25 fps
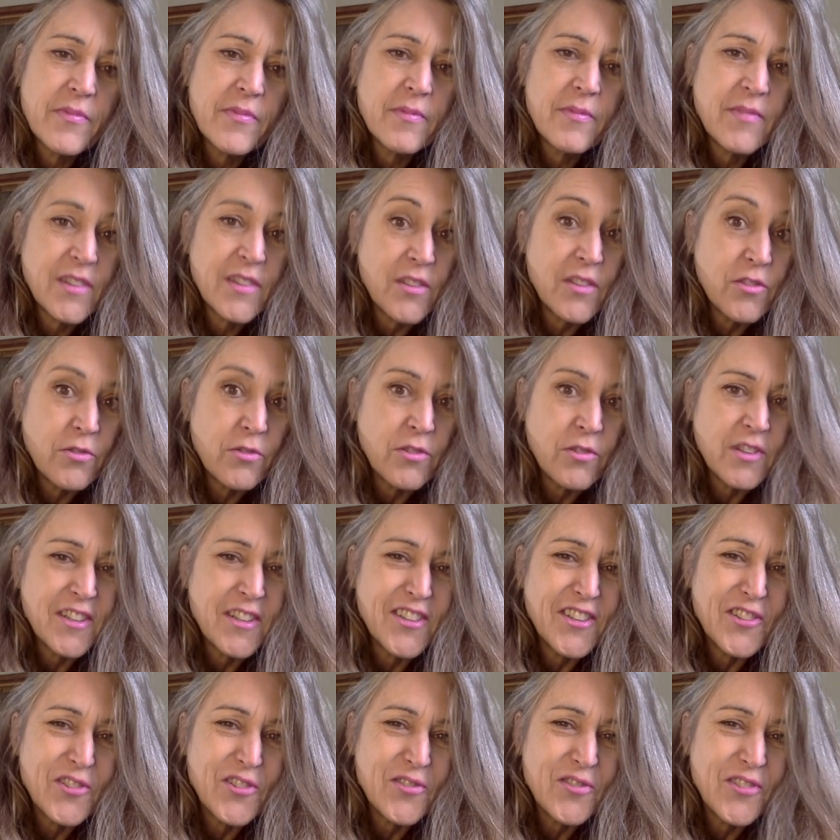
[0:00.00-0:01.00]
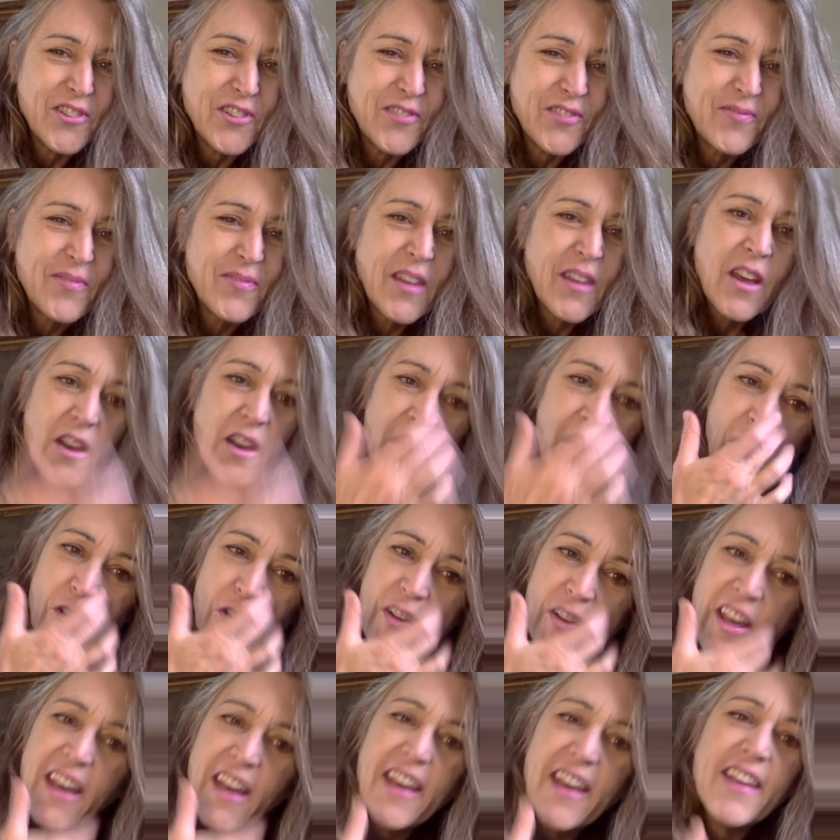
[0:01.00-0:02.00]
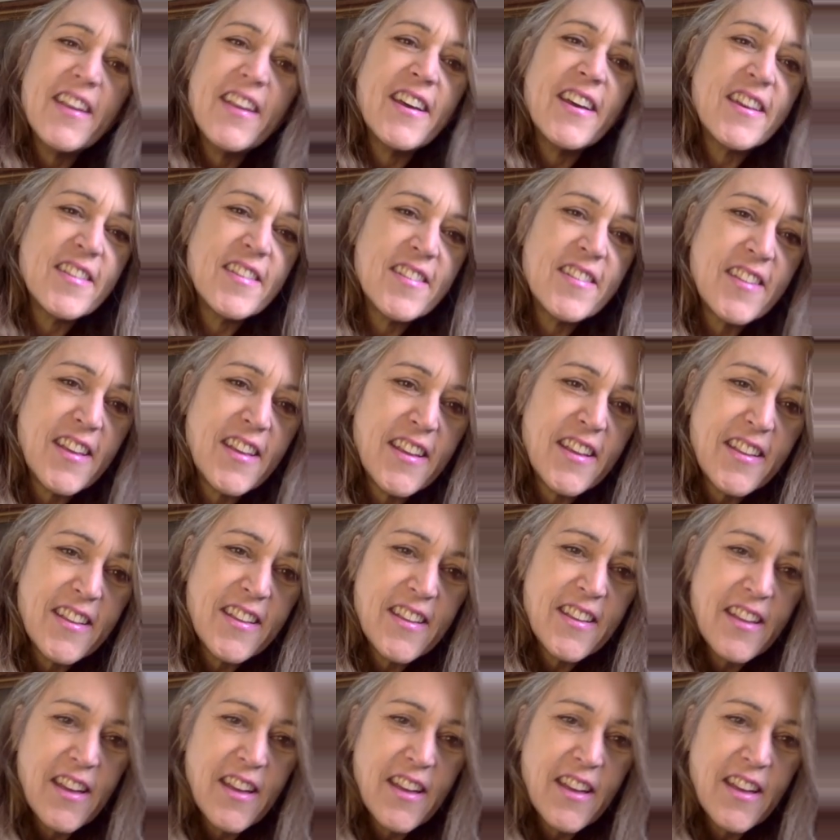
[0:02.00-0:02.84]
This is really useful. Okay, I say.